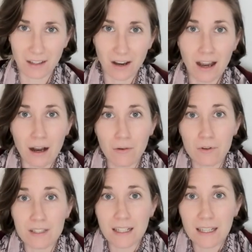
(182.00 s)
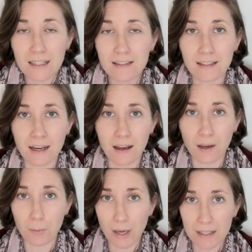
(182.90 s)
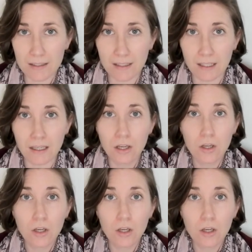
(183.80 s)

Yeah? Our resilience and our capacity